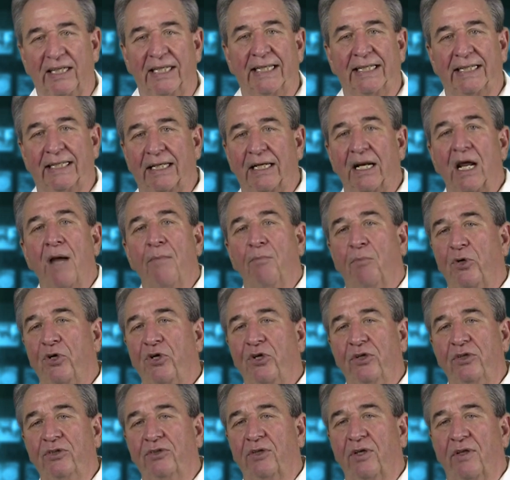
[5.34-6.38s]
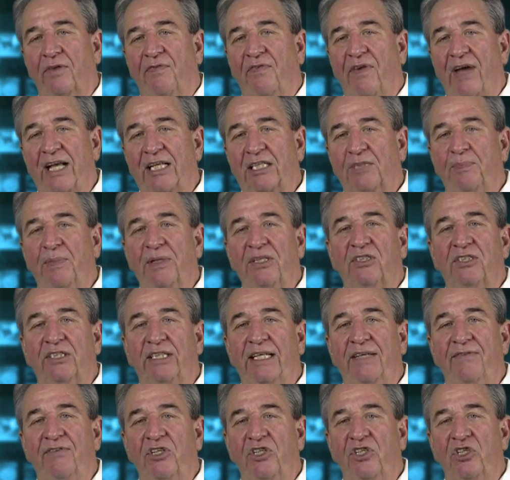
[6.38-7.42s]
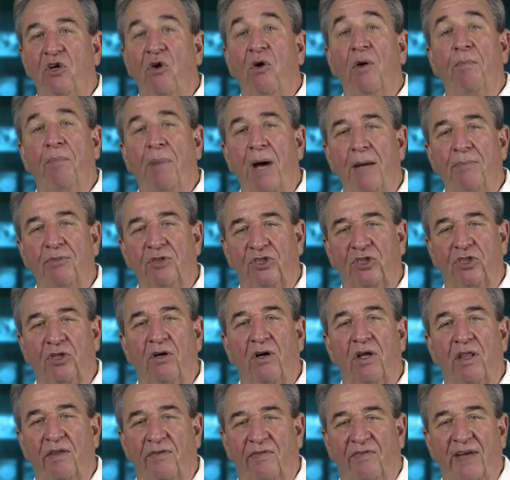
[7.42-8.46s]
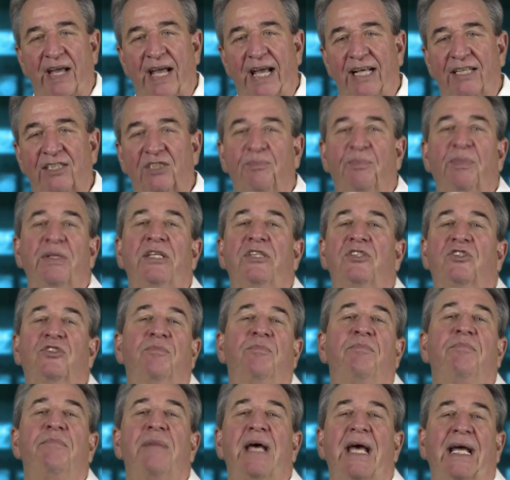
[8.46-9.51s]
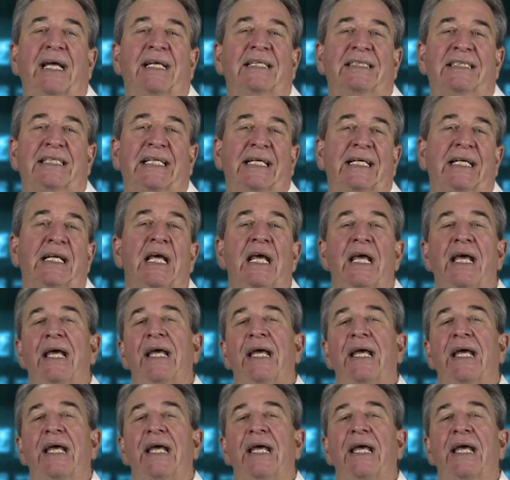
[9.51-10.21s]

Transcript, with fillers: Leland, producer of the Fast Pitch TV show and publisher of the Fast Pitch magazine.